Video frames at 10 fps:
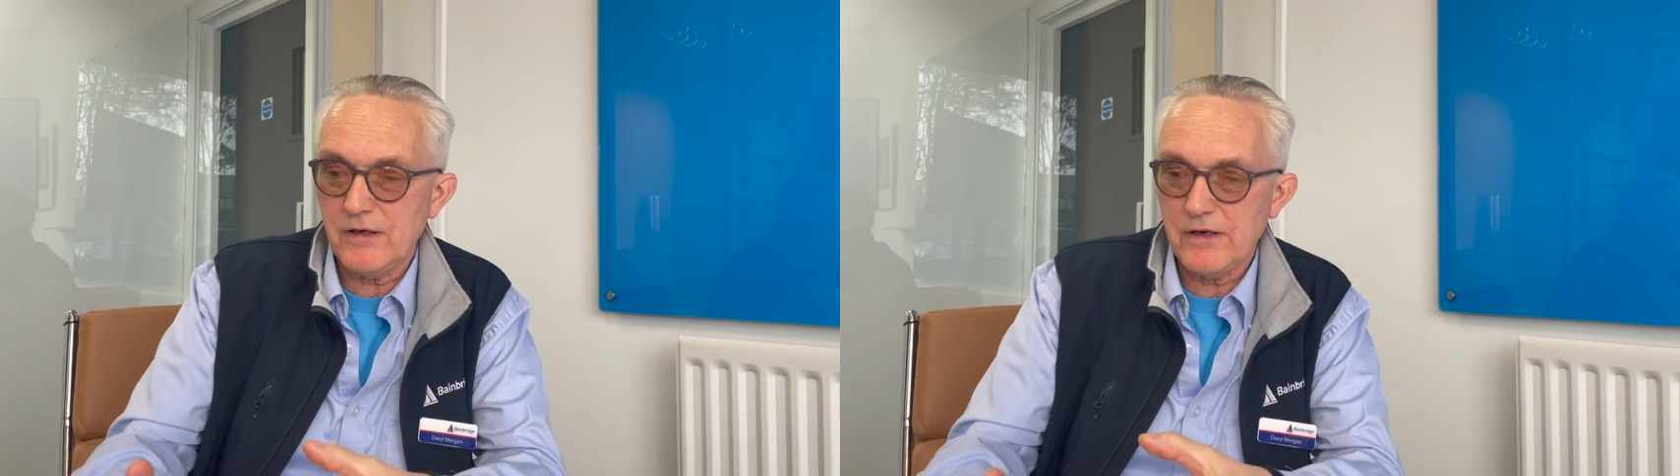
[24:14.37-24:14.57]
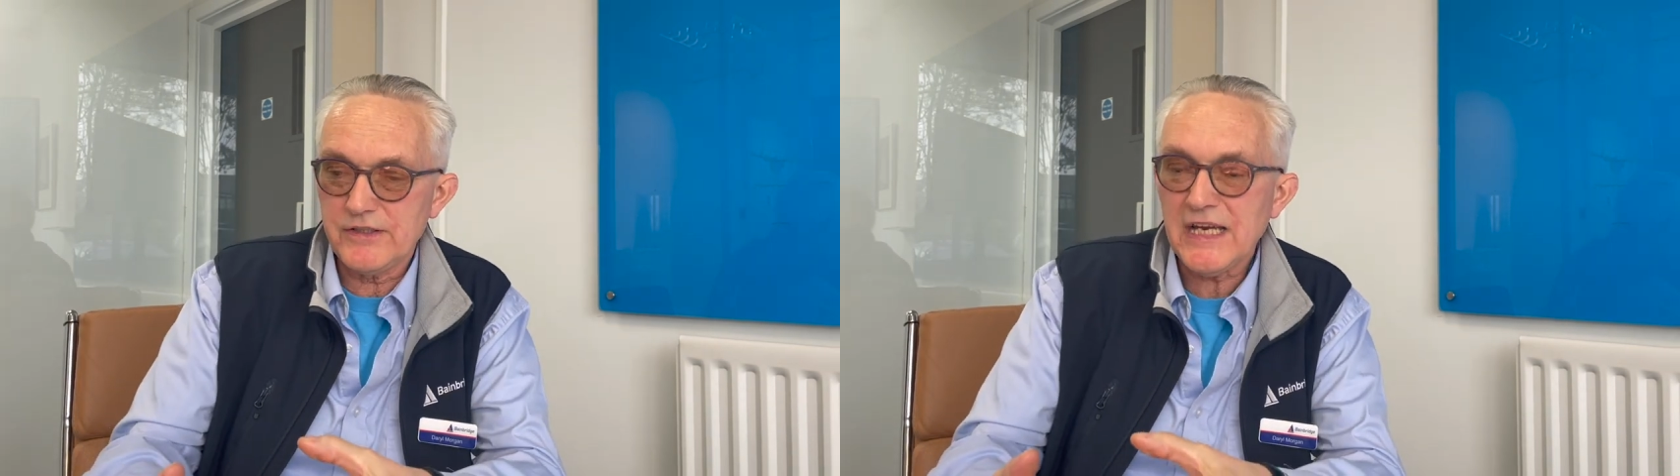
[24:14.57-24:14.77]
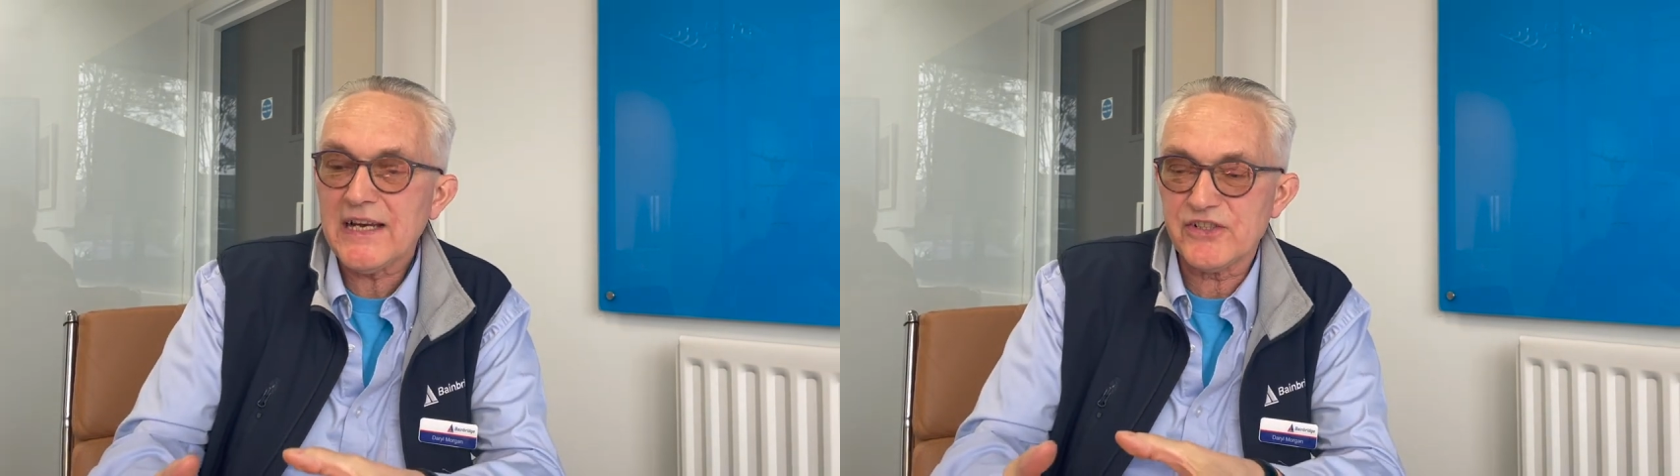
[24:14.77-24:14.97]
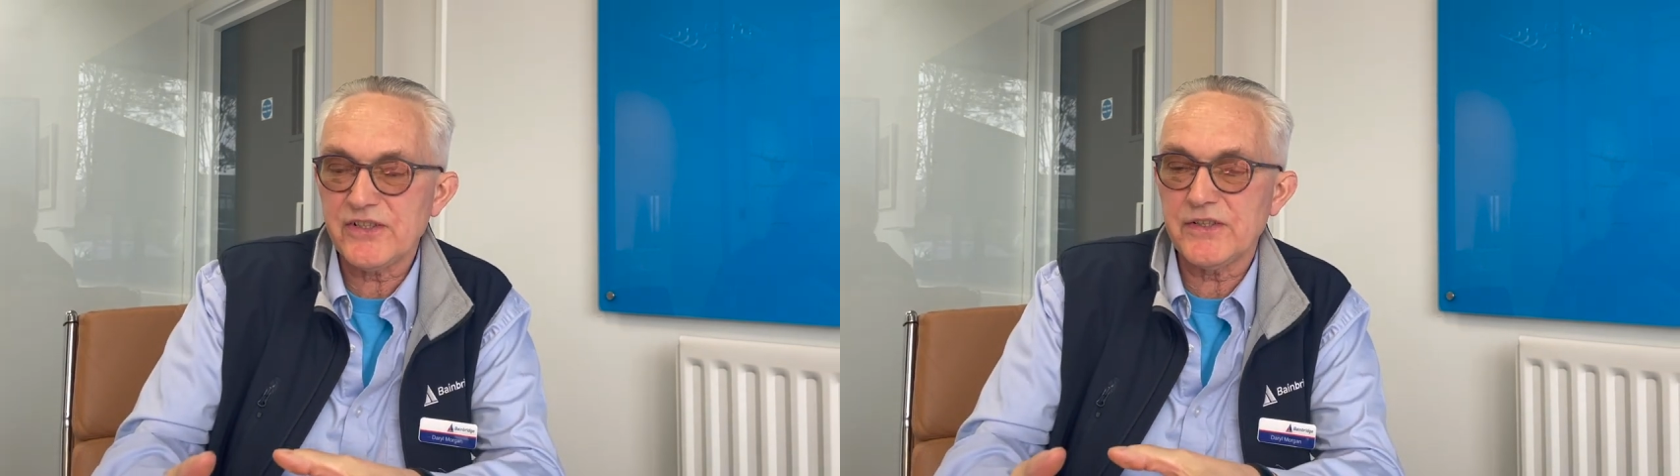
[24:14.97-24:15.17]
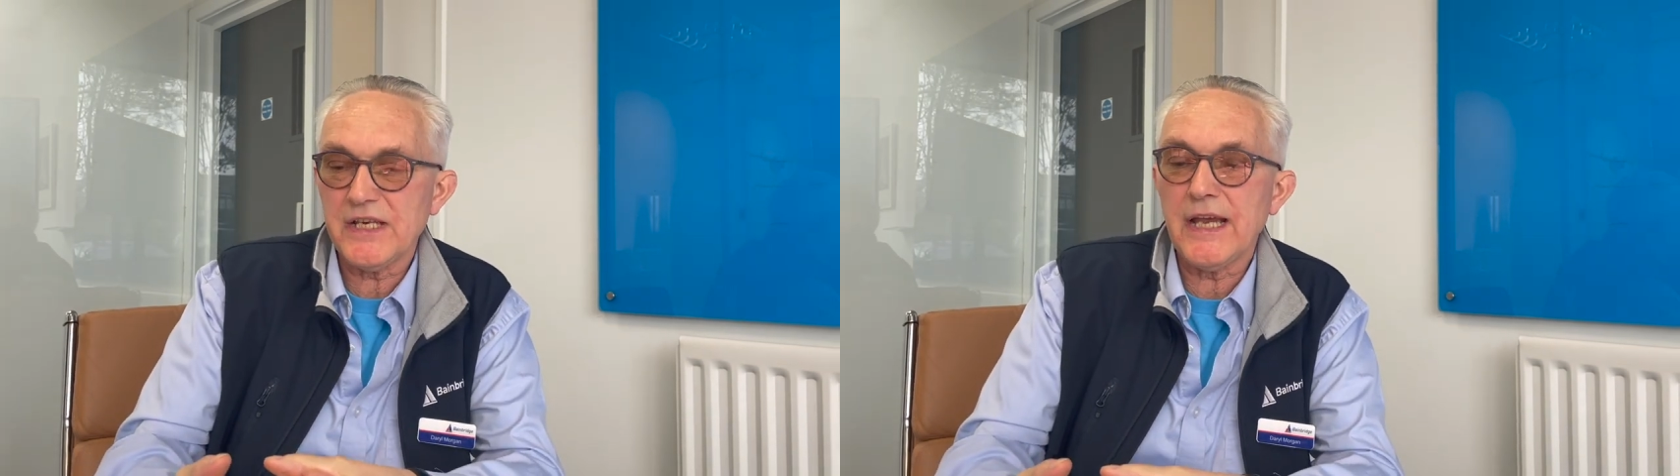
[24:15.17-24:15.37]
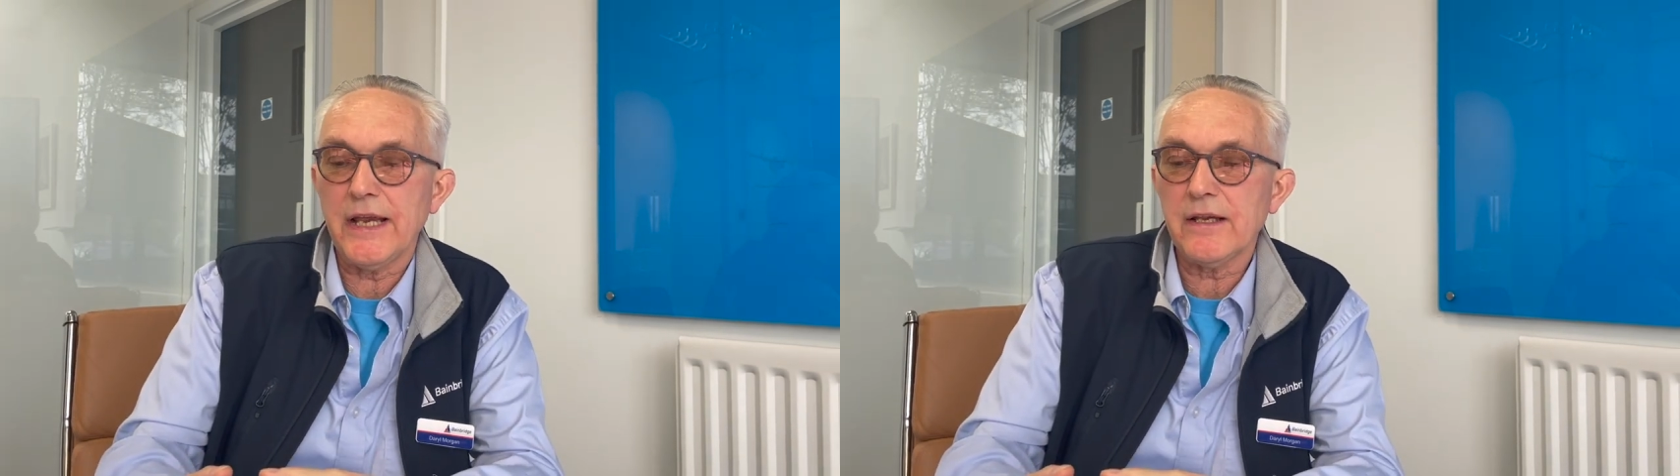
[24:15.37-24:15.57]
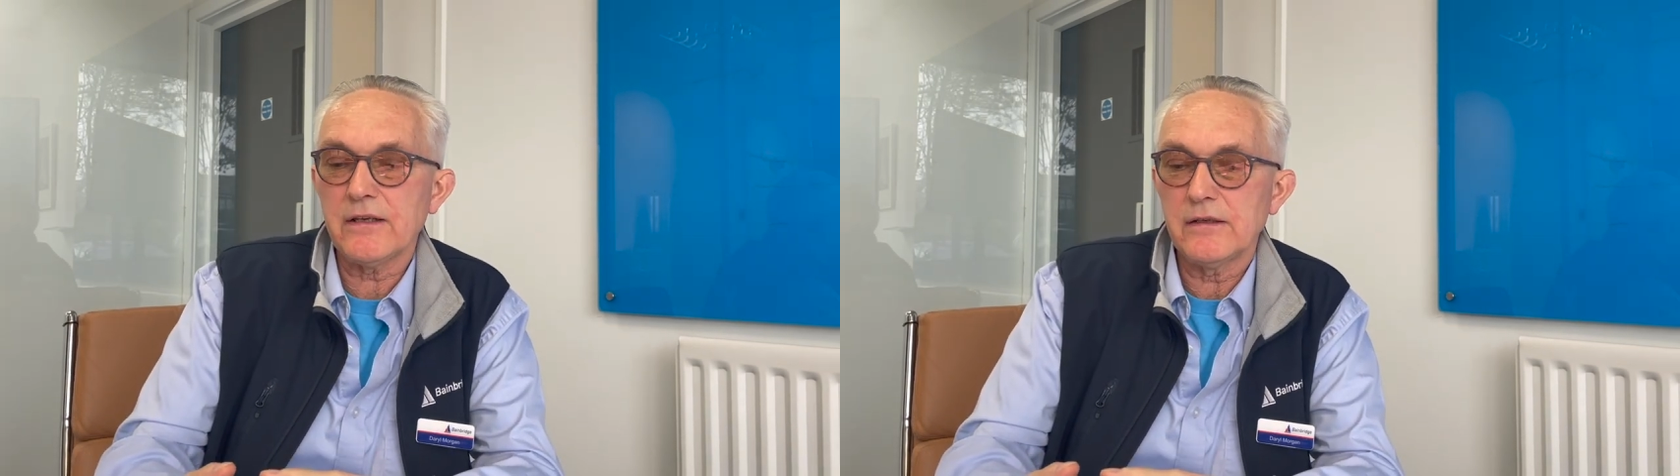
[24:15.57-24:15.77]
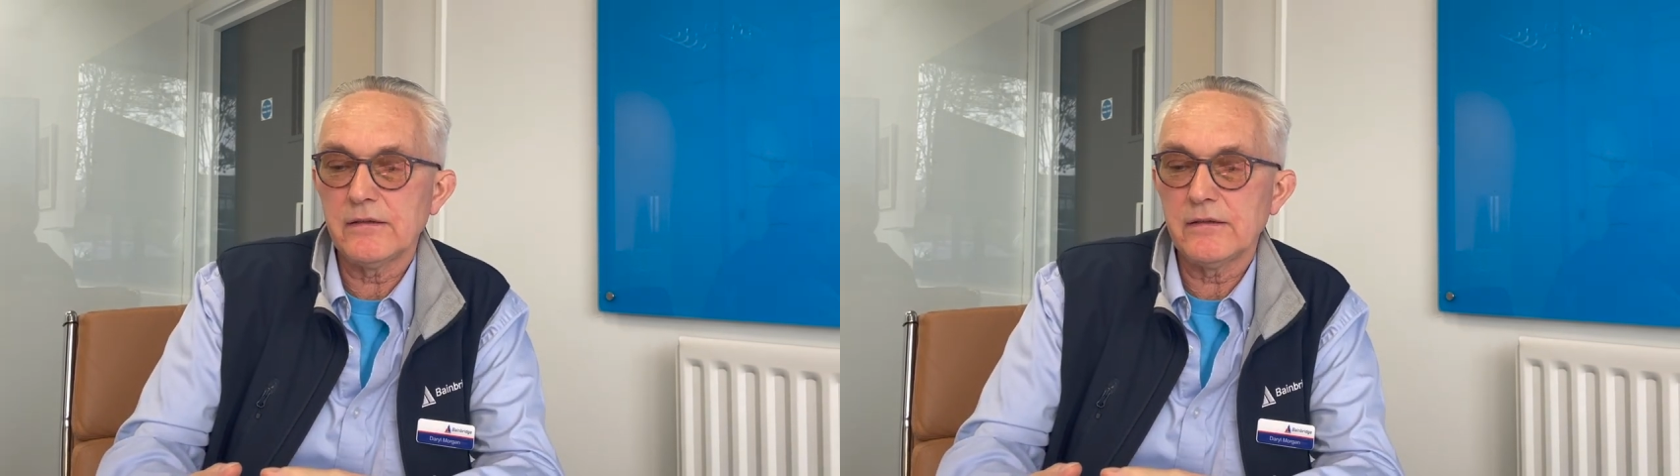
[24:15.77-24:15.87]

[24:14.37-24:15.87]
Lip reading: attach the tack.